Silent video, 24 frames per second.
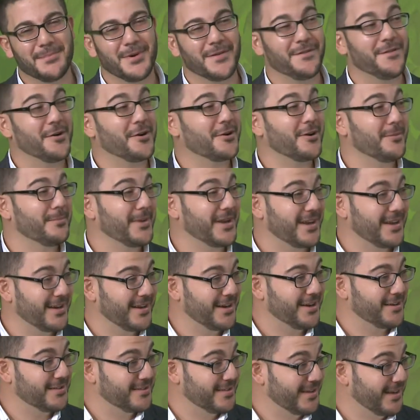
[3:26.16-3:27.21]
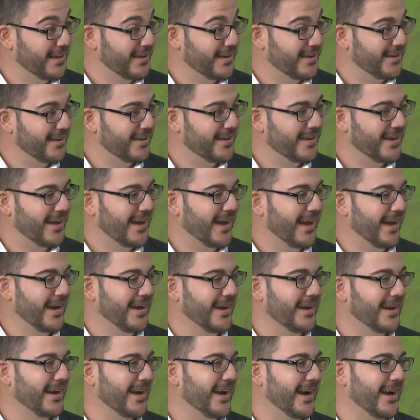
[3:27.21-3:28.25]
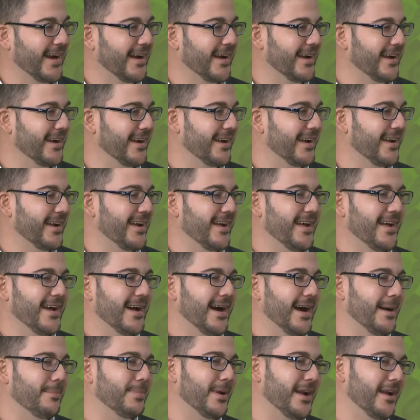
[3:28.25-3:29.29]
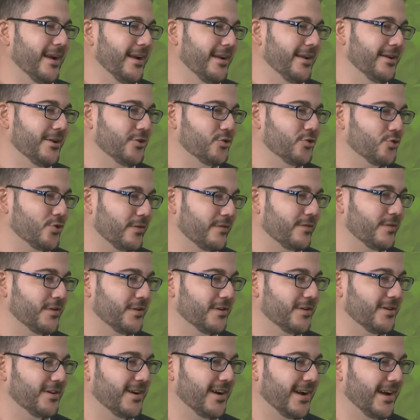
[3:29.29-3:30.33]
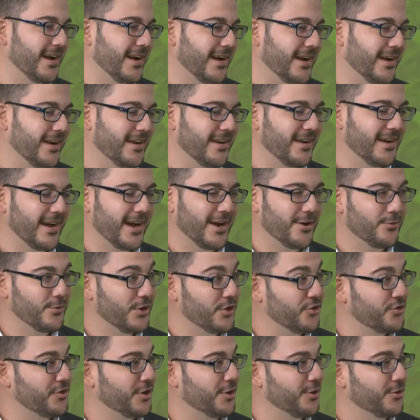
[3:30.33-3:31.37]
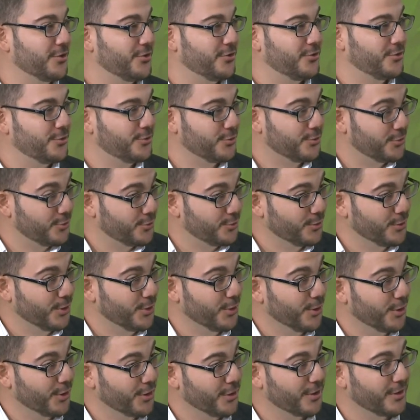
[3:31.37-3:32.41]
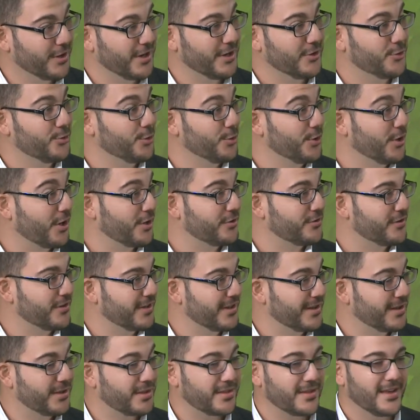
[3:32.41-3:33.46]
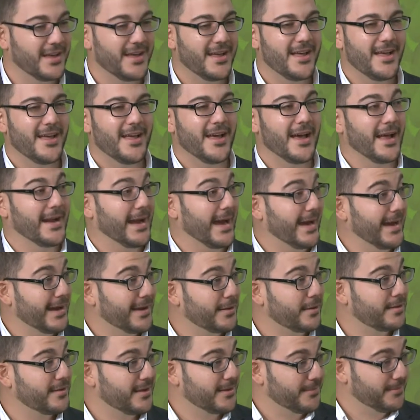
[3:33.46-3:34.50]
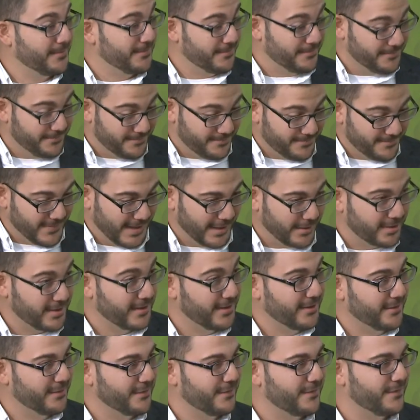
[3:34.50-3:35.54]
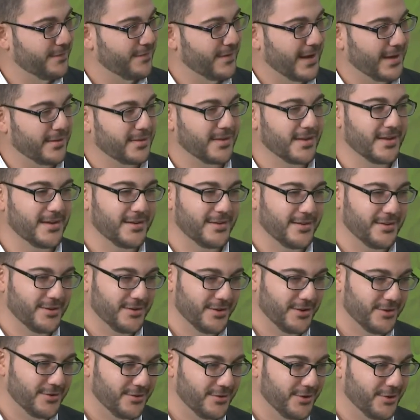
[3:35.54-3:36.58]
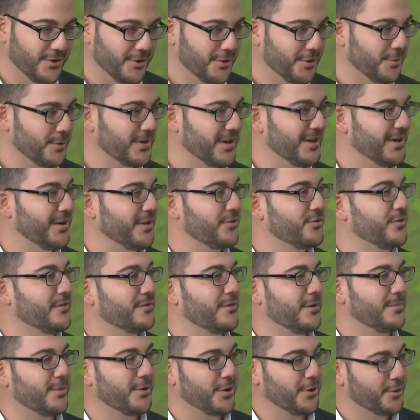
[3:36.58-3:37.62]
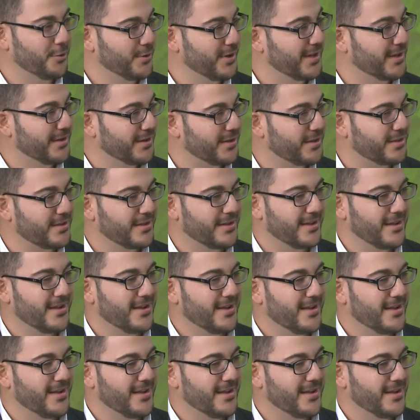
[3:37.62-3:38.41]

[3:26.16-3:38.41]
Before coming in here today, I paid a little trivia. I reached out to a lawyer and 2 doctors, and I asked them myself, I said, do you know what Industry 4.0 is?